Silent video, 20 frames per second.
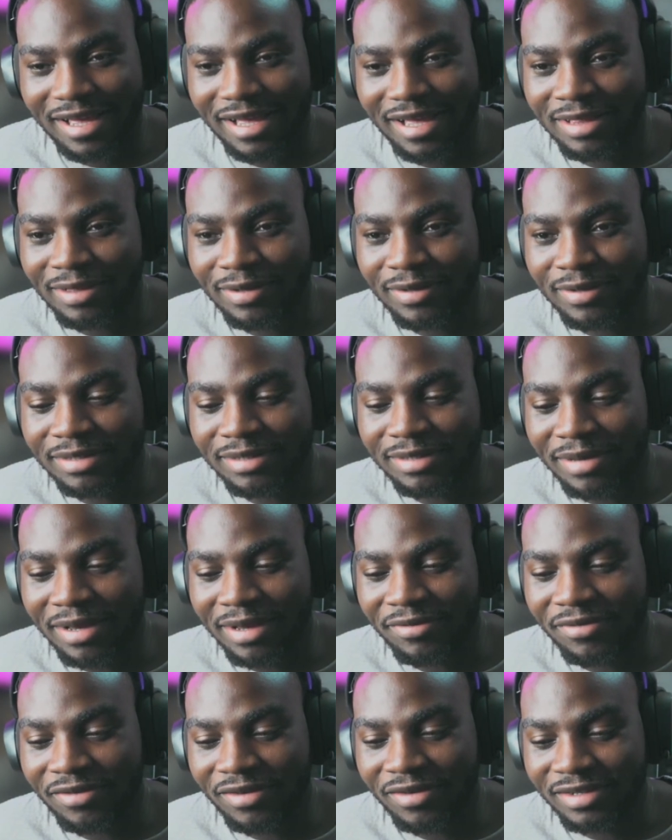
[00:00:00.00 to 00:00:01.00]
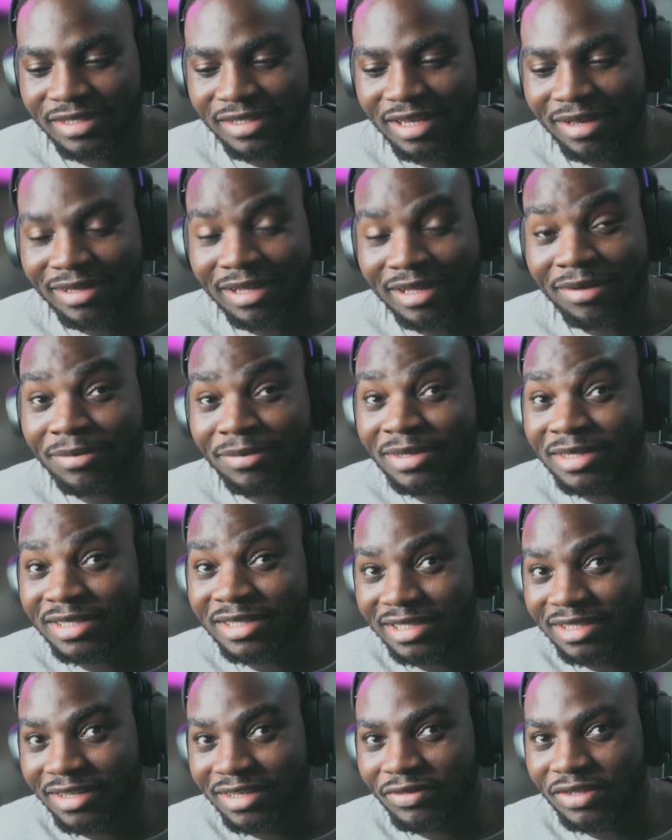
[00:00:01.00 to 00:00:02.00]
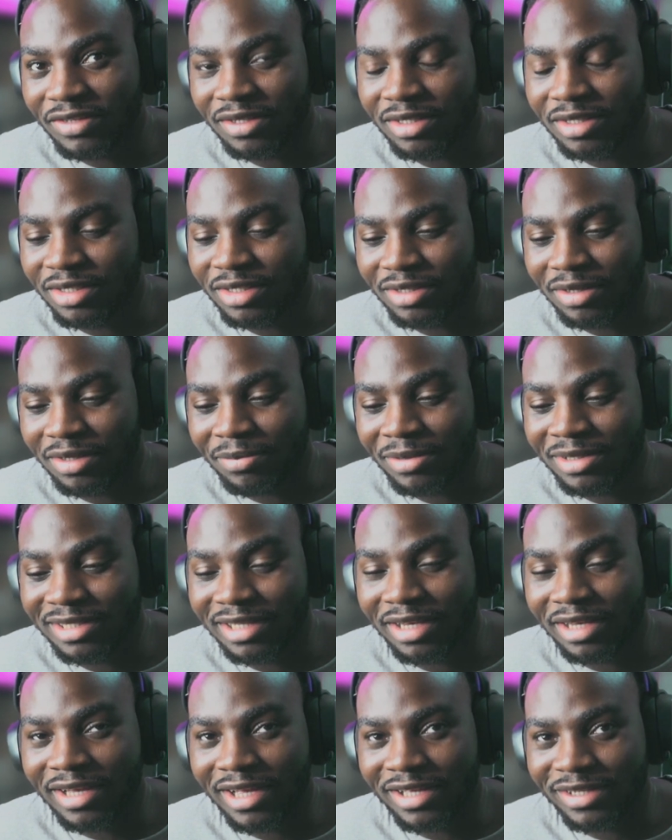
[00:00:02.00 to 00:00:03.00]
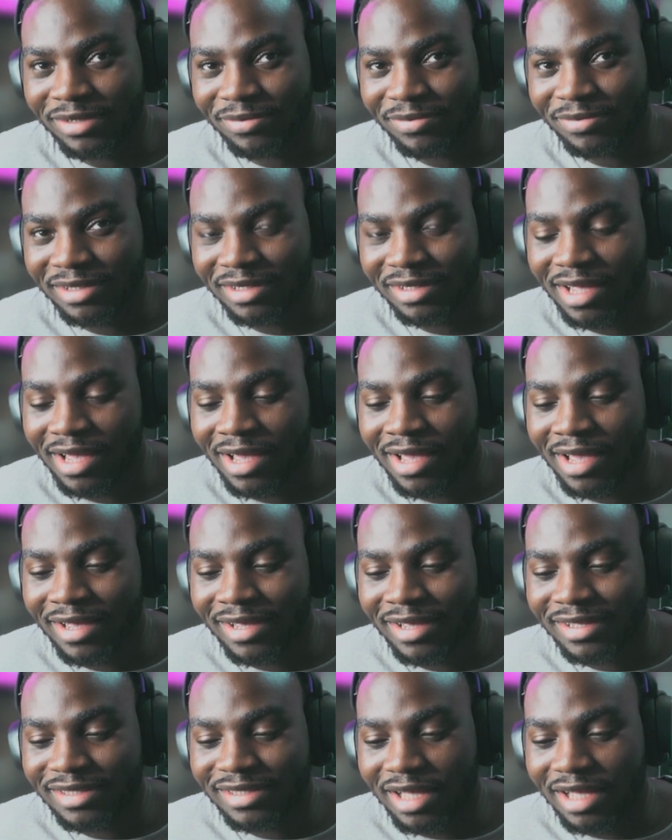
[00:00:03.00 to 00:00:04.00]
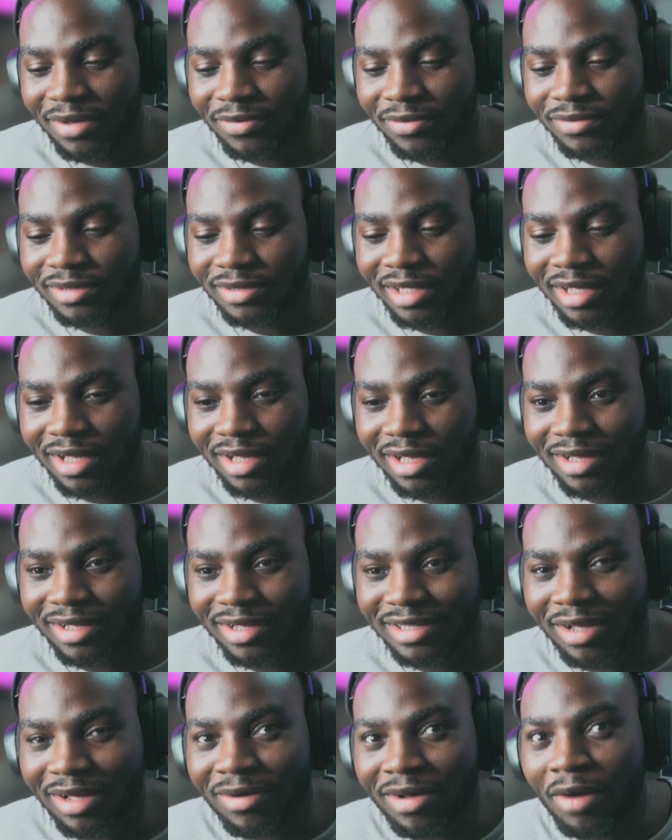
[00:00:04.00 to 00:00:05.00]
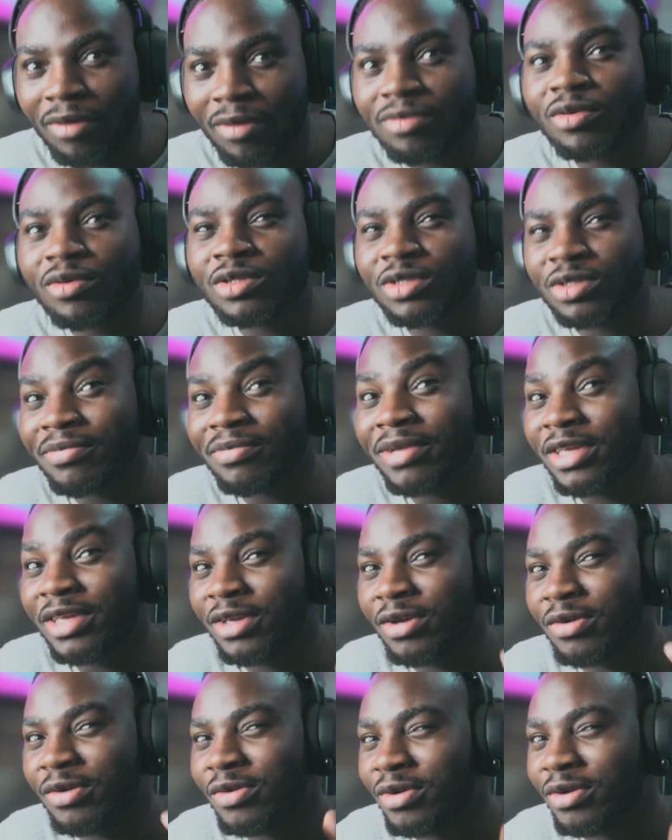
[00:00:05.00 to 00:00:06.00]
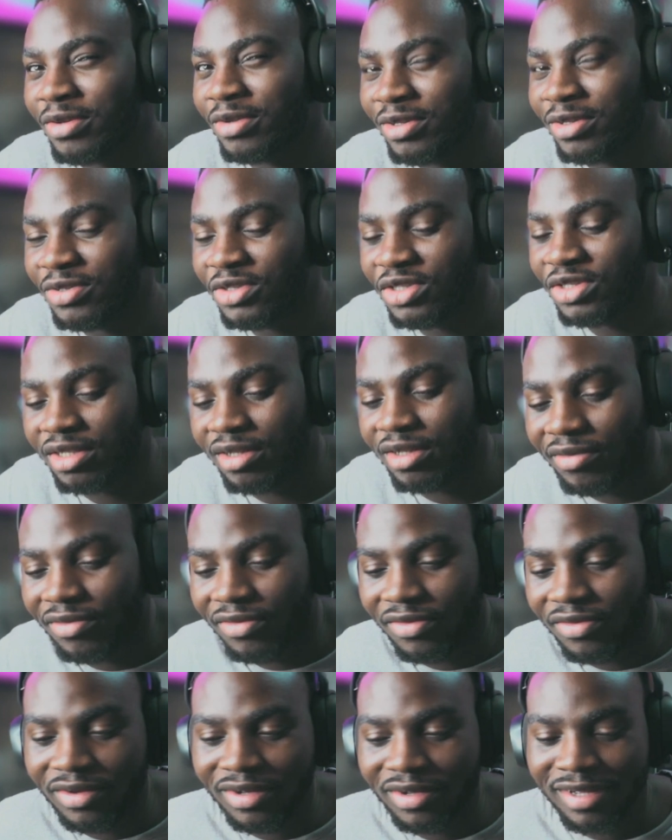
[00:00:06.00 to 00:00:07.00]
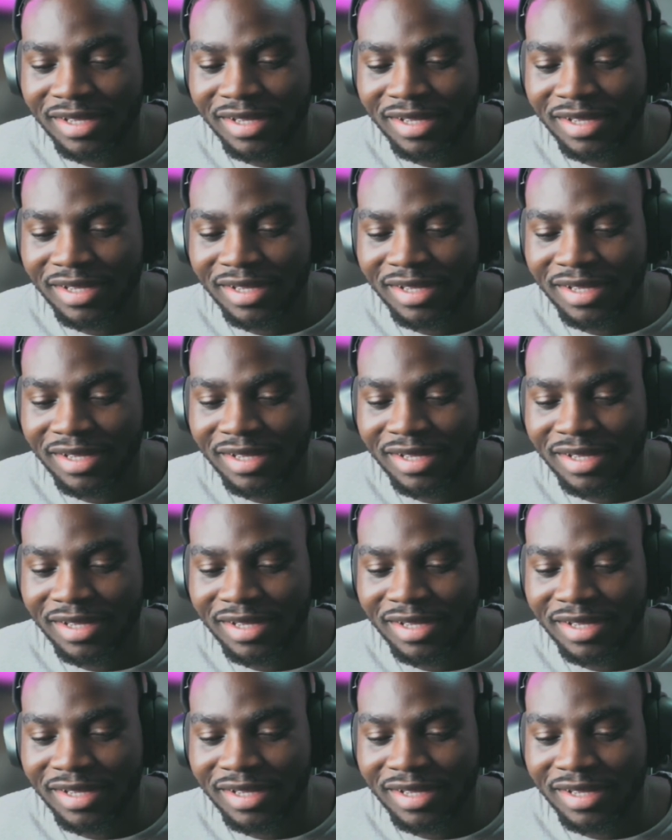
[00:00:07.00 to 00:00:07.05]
I lost my first game. And now I'm going to tell you guys something that I would want you to make your own conclusion of.